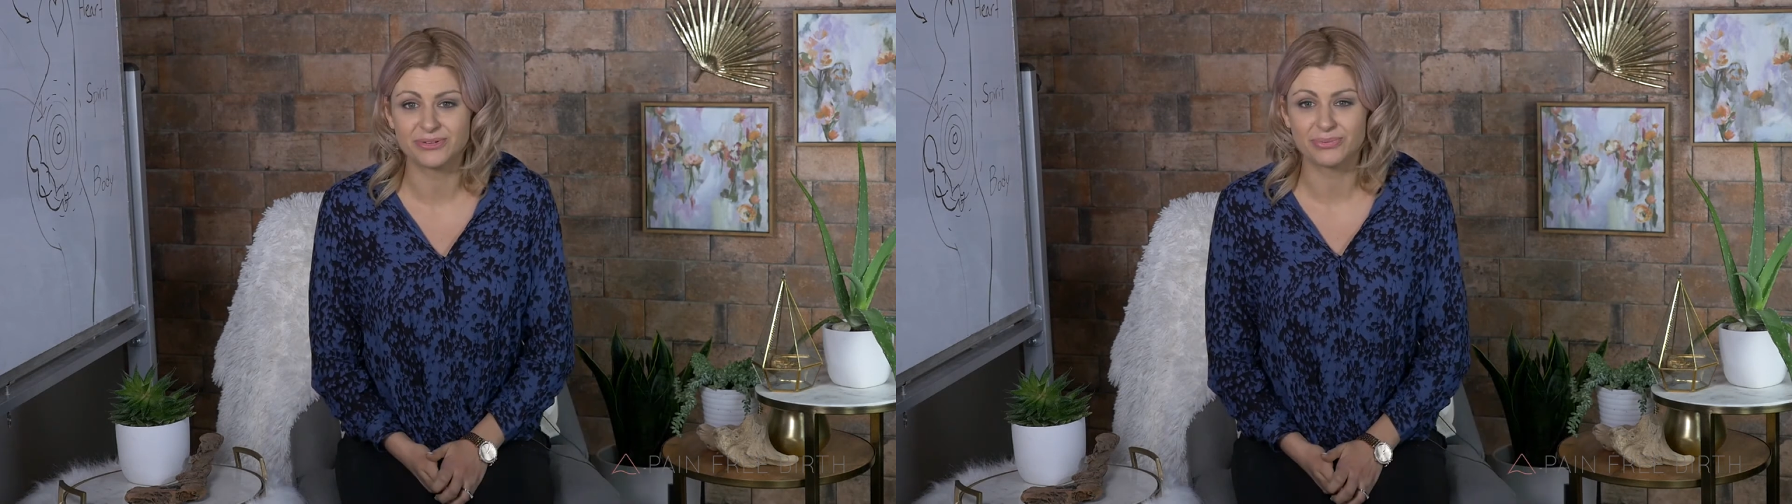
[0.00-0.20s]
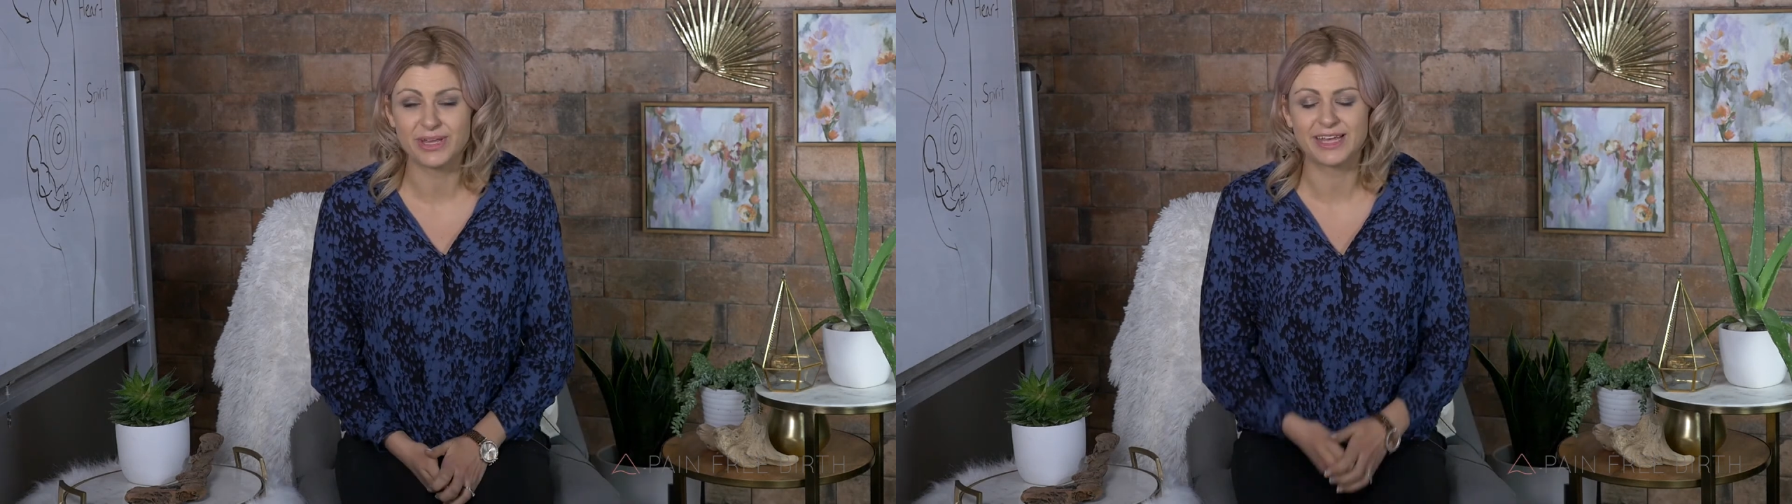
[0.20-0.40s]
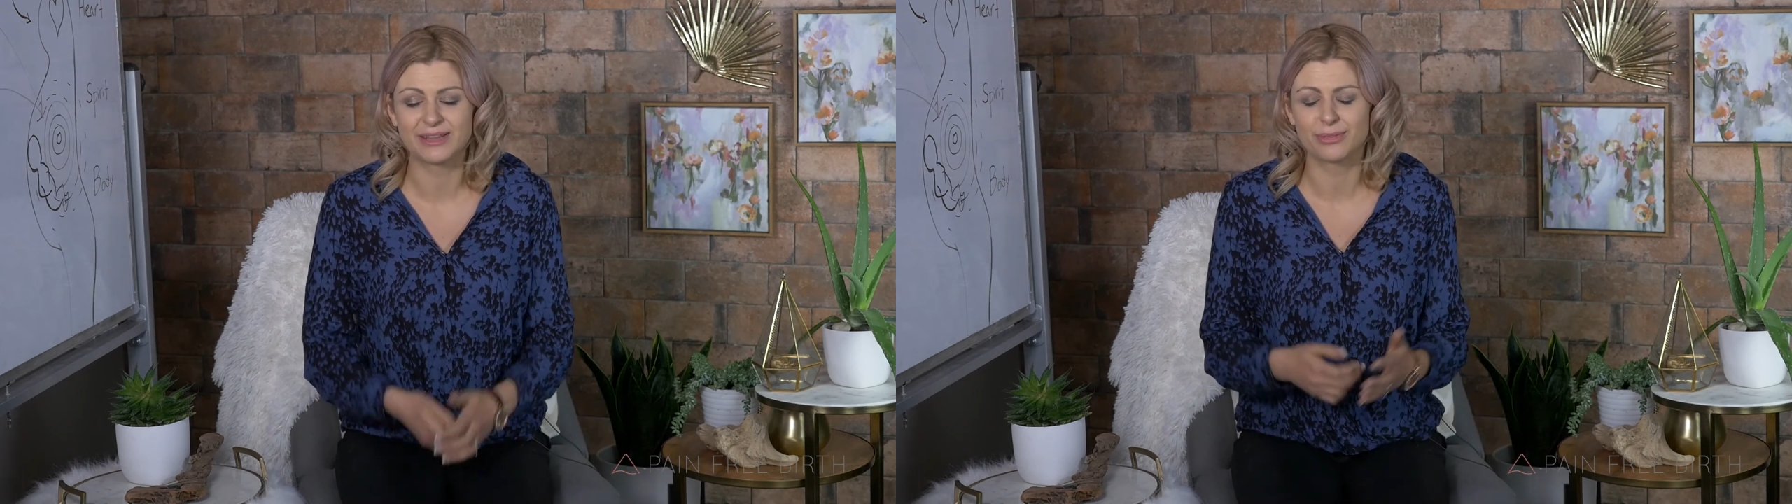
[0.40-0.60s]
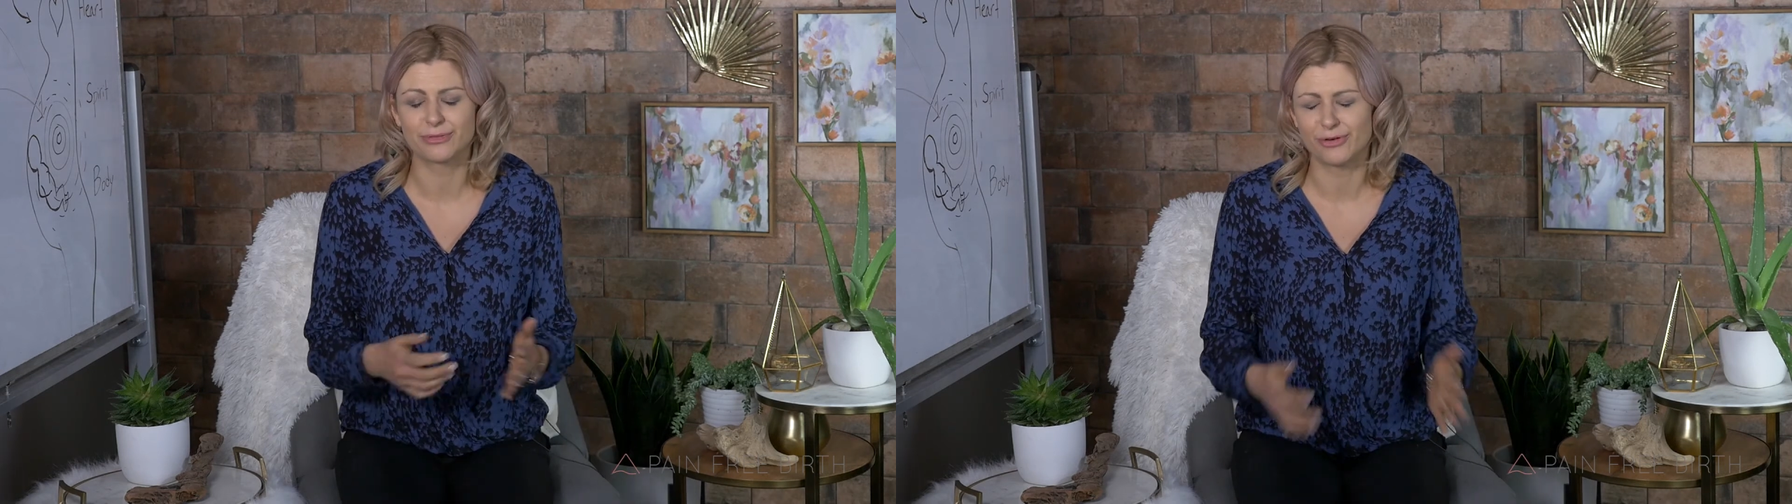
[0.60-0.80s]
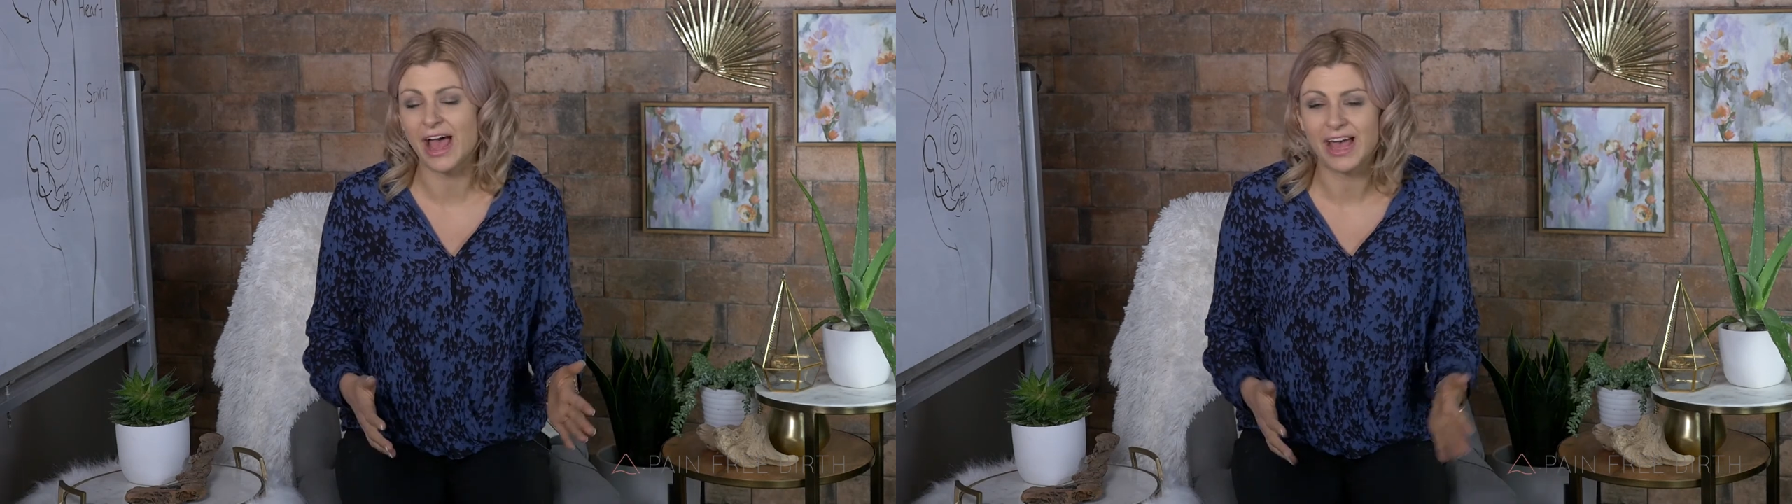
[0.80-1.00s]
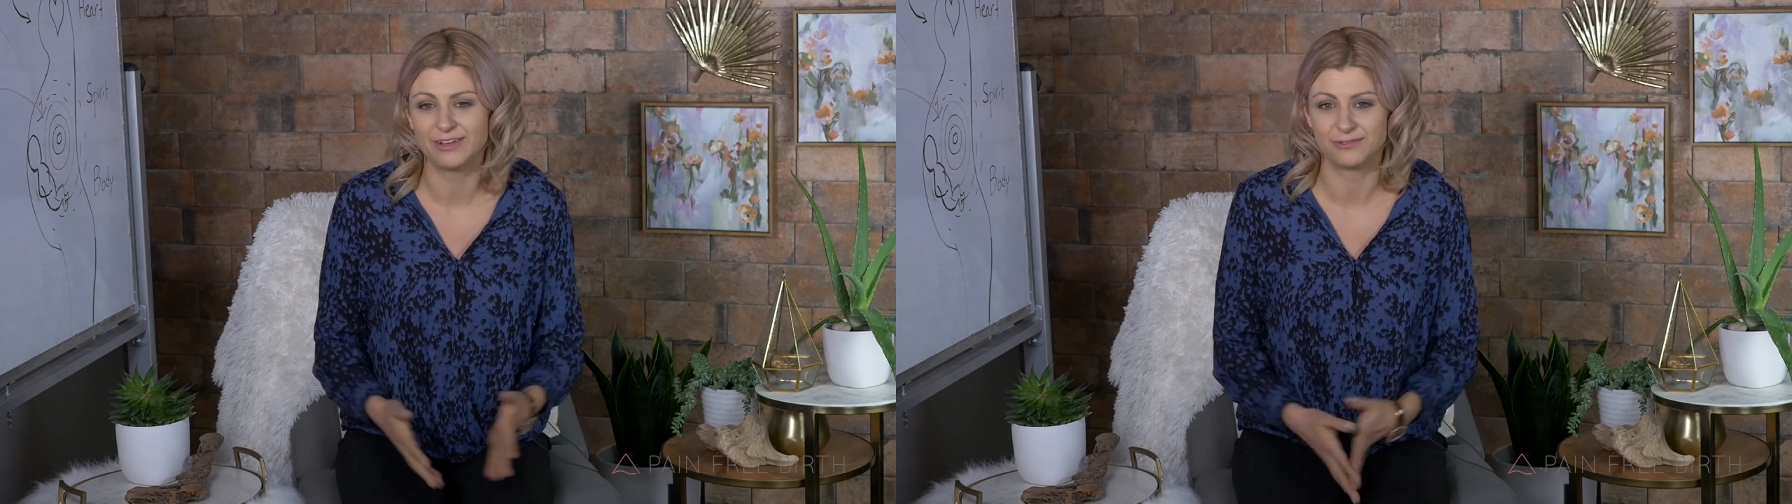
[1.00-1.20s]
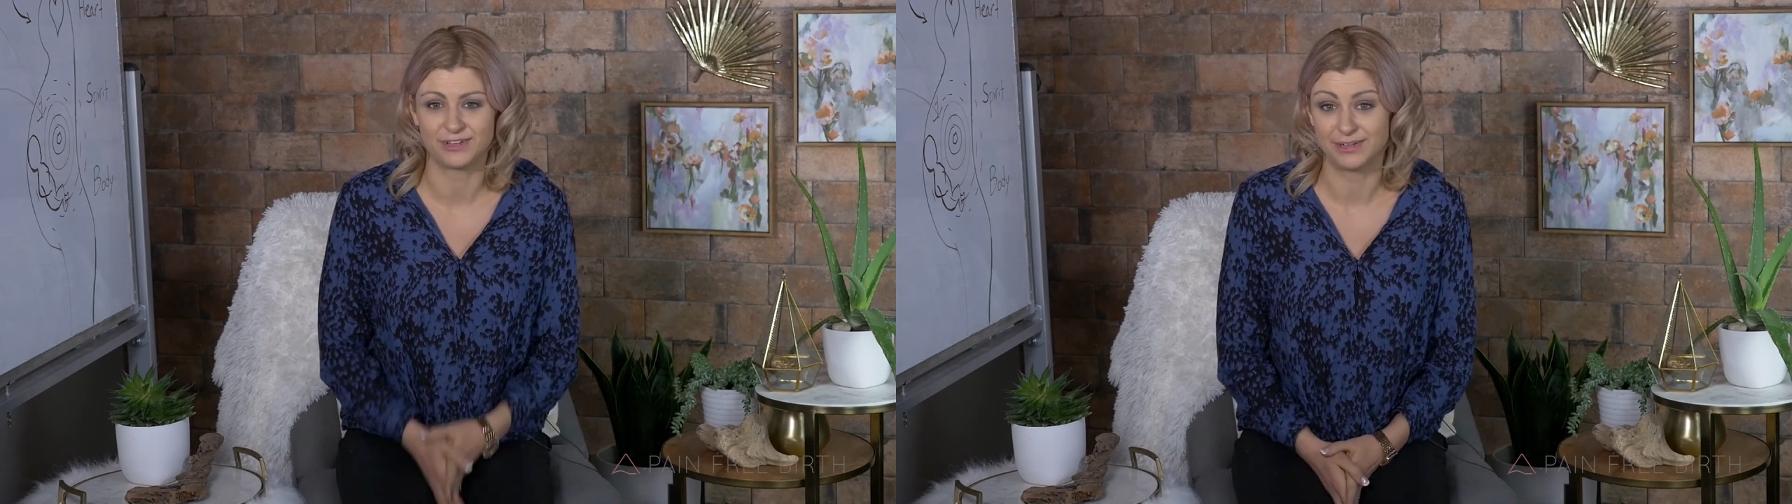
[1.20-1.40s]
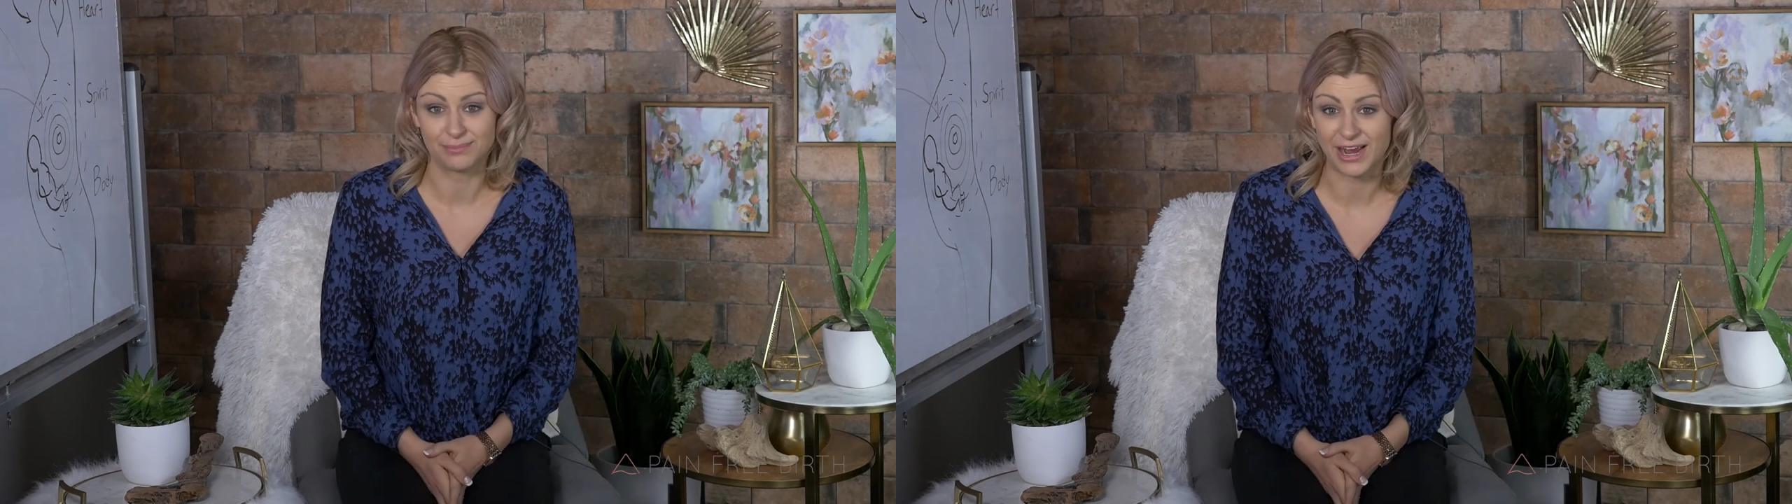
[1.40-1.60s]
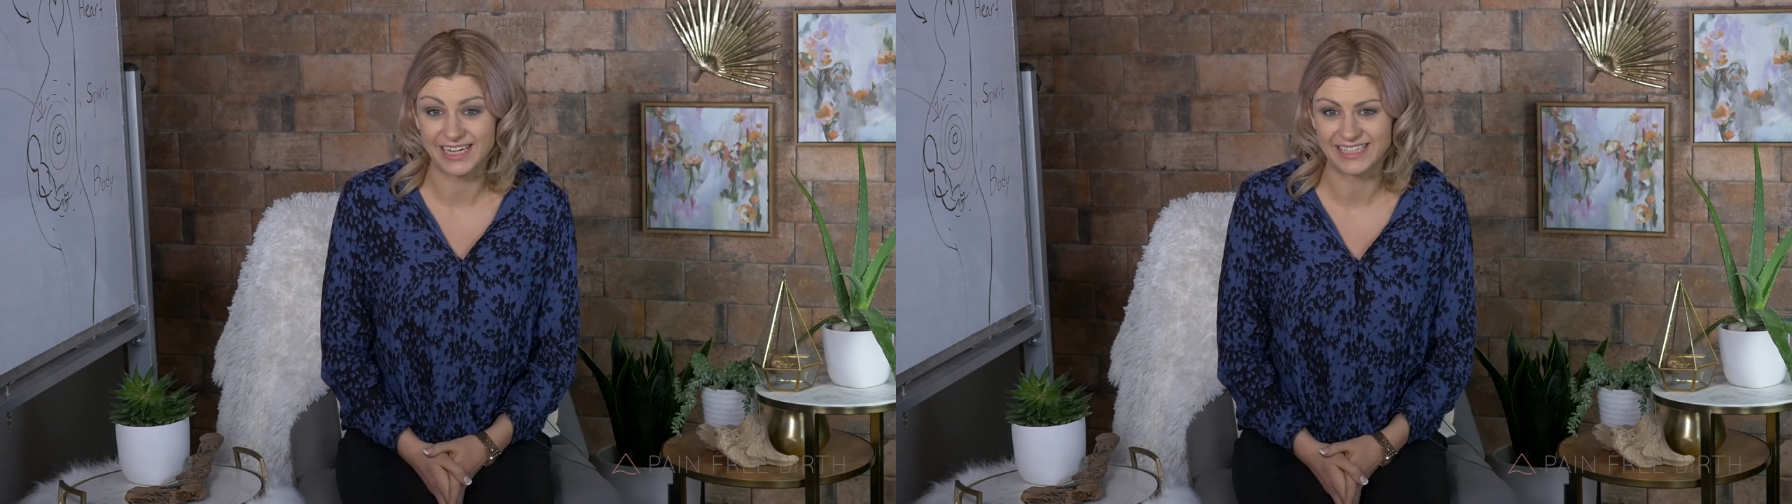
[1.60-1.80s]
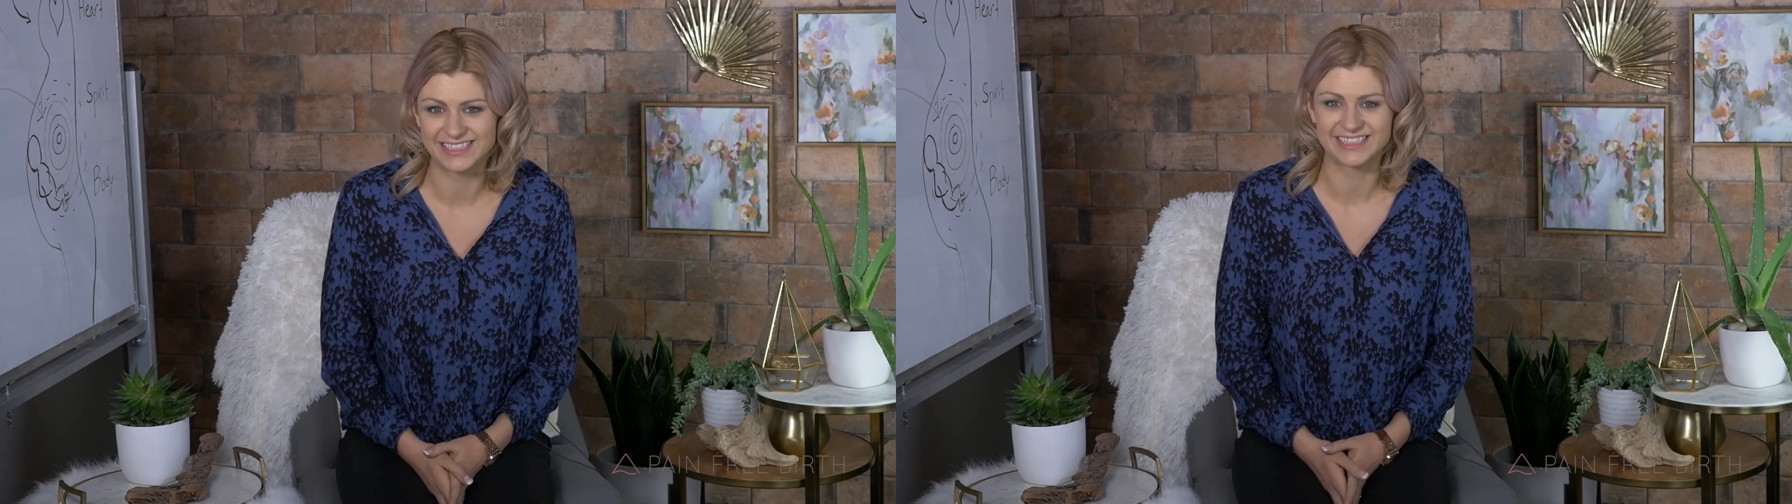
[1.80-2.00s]
We can thrive in
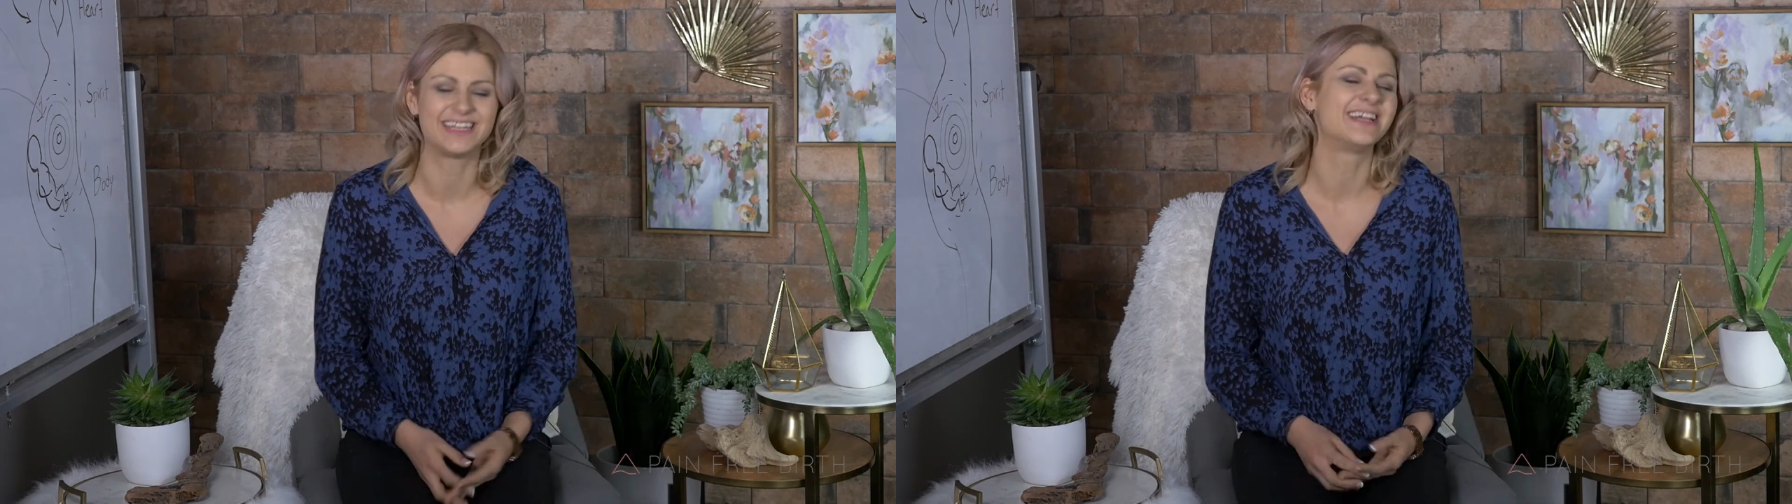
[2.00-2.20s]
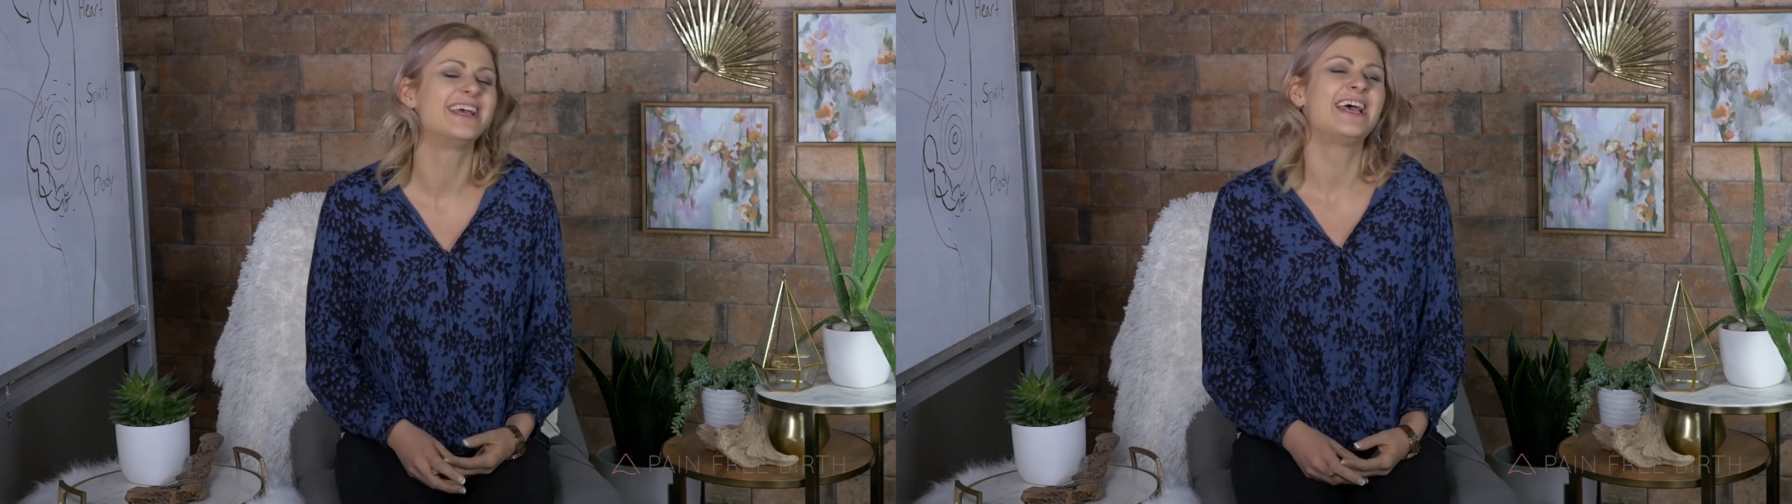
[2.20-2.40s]
pregnancy.